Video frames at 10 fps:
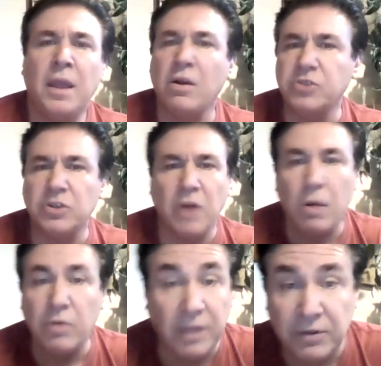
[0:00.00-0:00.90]
It goes
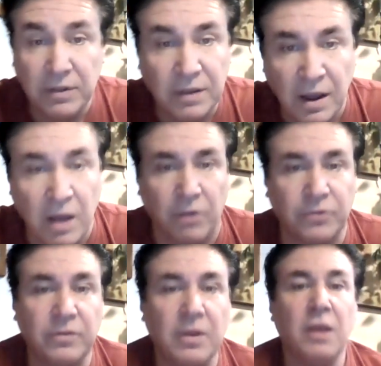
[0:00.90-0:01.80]
along with everything
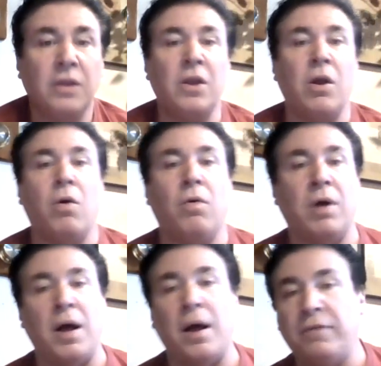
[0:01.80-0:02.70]
else. You
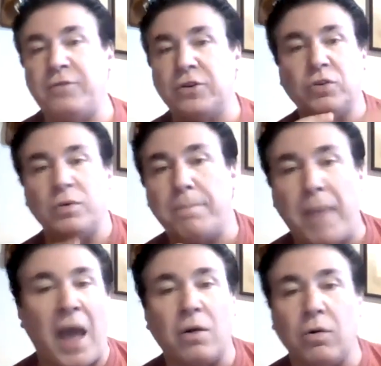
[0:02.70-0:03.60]
know, if you're doing
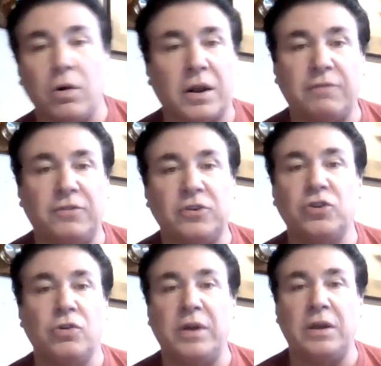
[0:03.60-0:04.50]
bag work, if
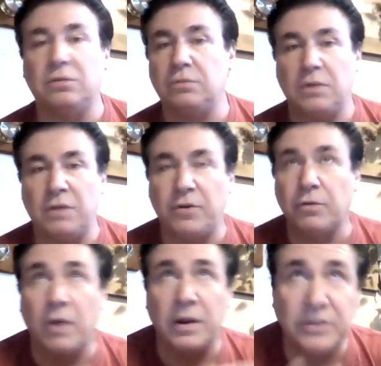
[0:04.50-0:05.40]
you're
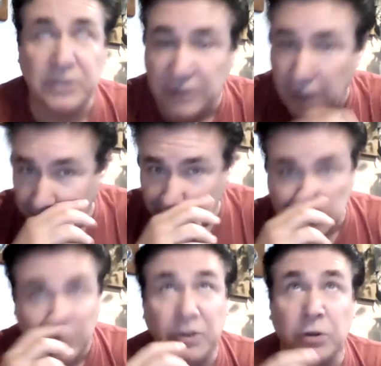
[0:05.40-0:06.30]
running
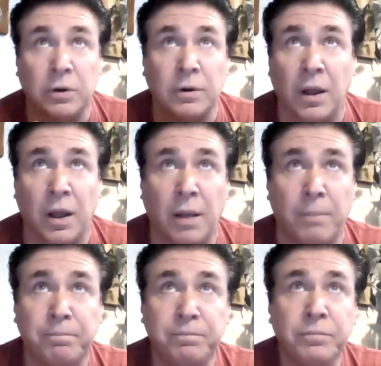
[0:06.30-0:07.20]
stairs, if you're,
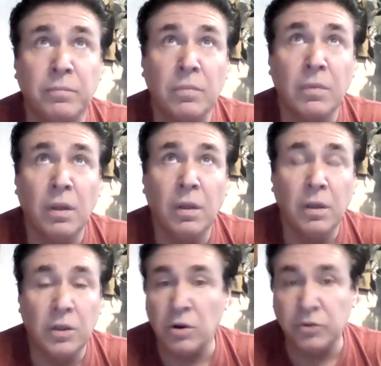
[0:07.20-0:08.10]

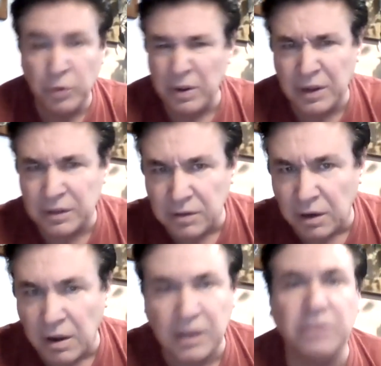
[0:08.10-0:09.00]
you know, doing like the
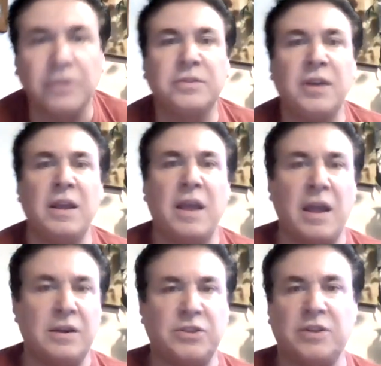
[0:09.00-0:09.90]
Lucky 13
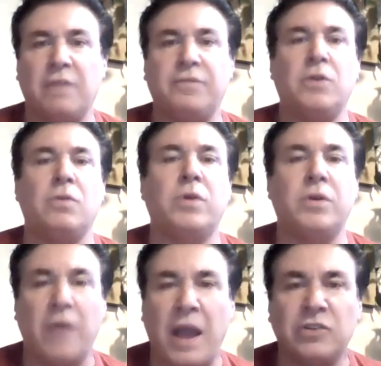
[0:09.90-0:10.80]
kind of stuff, you know,
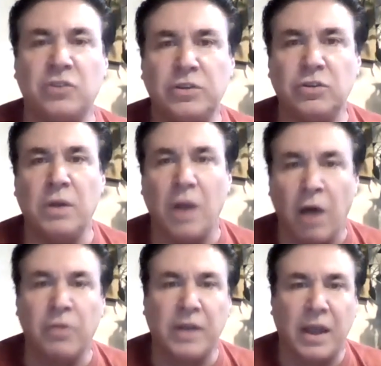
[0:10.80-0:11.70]
where you're actually doing
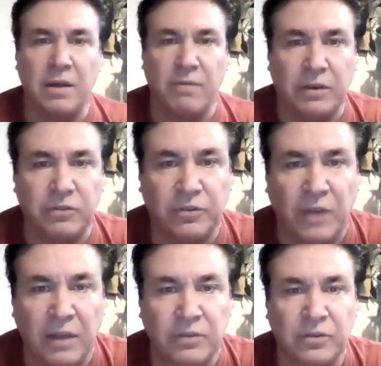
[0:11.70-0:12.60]
other kind of
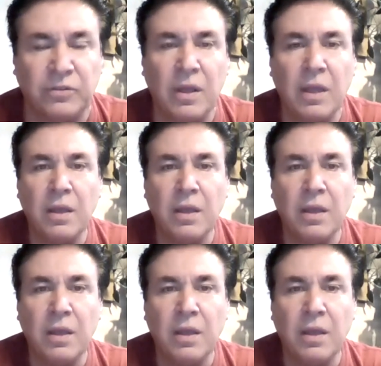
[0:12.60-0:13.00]
exercises